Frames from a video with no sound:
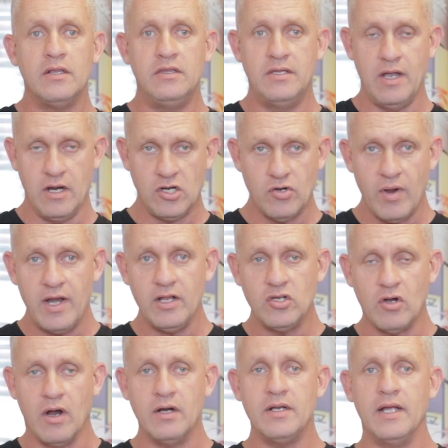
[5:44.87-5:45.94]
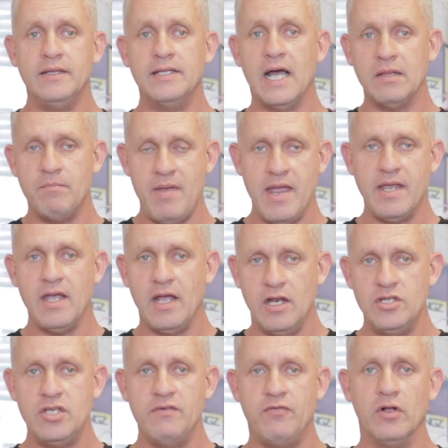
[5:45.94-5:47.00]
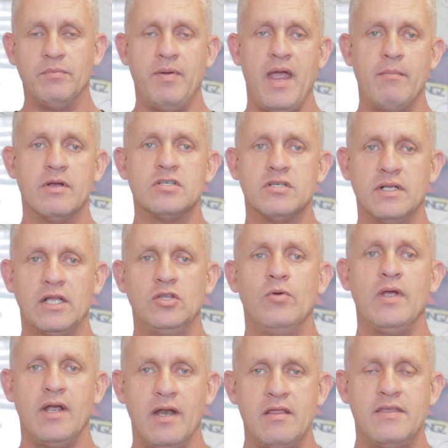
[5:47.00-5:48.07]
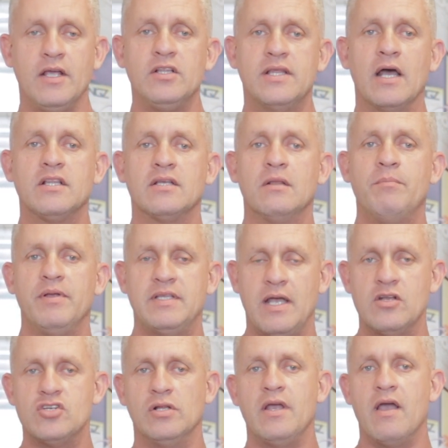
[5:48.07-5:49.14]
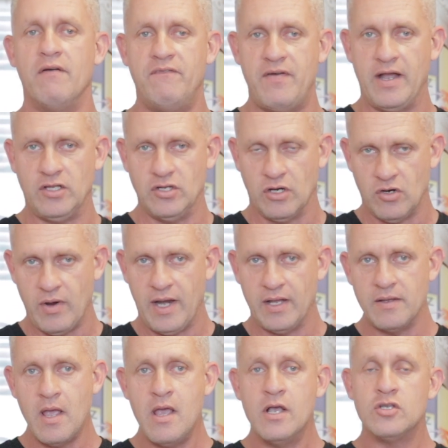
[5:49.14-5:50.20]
their credit card and not making any default payments and not doing anything that can potentially affect their credit.